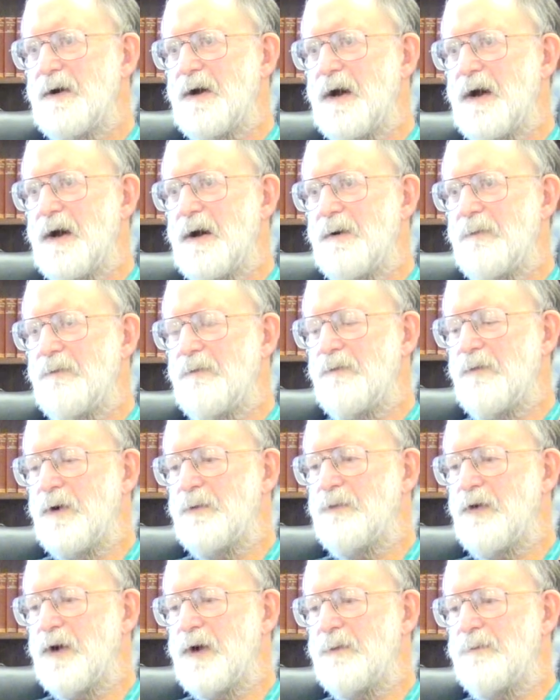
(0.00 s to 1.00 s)
uh,
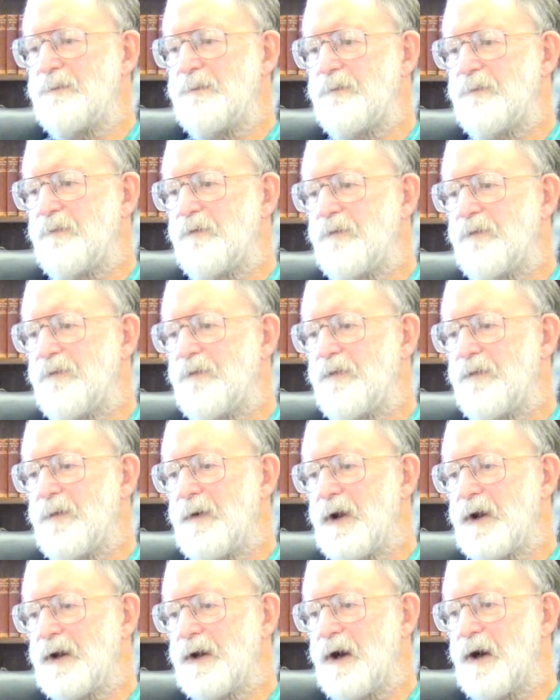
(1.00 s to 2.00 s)
we'd put a,
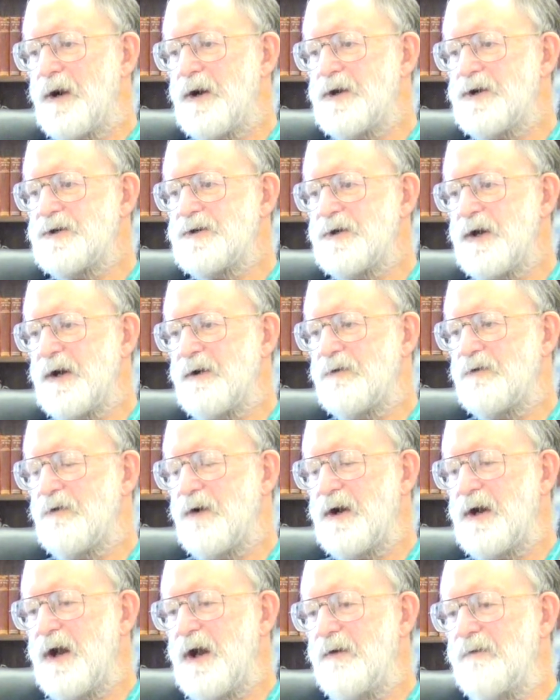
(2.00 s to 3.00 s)
a, large and
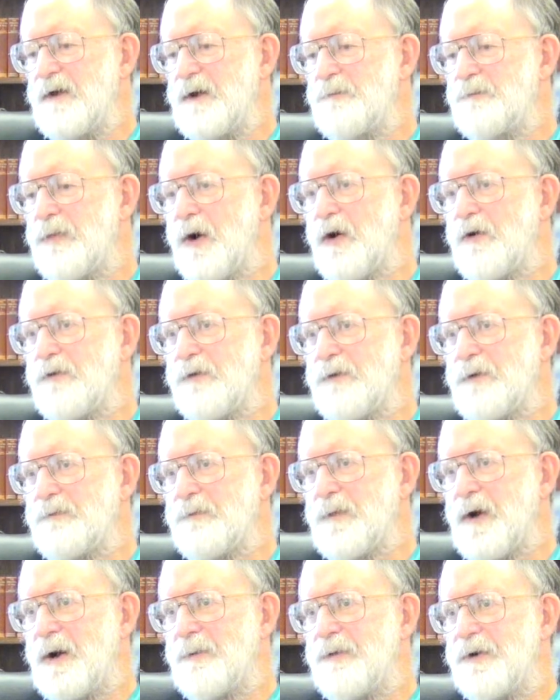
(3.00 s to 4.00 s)
quite heavy boat
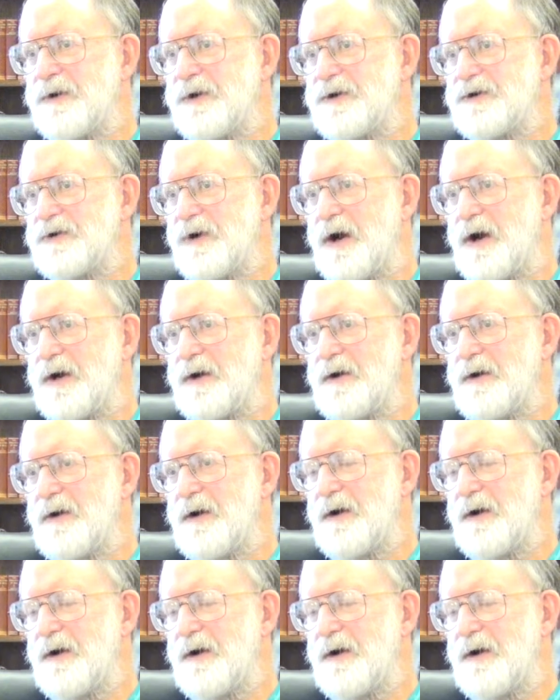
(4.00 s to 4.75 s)
up on the truck,